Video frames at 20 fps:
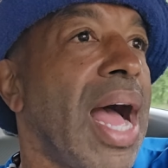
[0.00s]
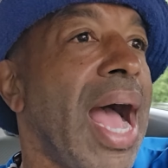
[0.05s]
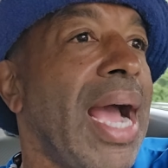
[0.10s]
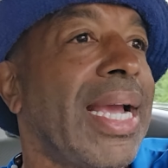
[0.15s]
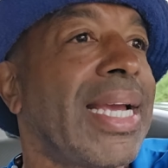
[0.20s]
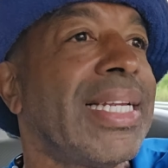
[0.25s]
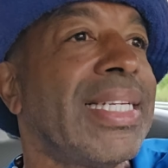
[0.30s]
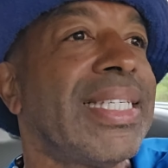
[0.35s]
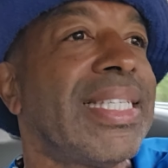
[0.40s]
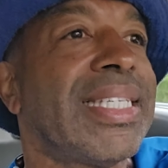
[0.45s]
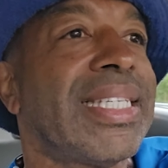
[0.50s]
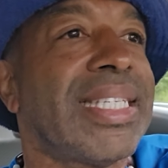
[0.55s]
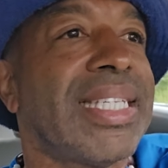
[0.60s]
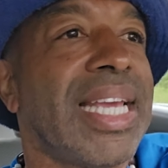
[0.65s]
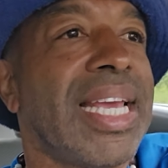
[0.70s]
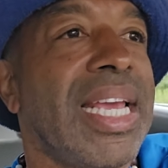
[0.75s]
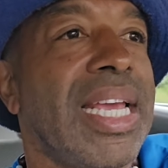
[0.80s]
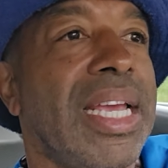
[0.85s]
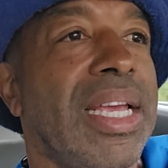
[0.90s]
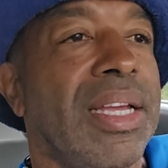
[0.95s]
I can
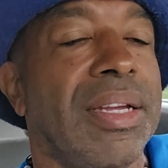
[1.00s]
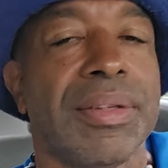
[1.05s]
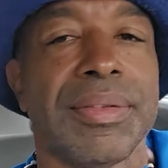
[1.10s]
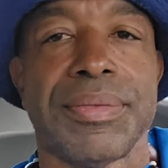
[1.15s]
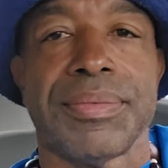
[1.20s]
see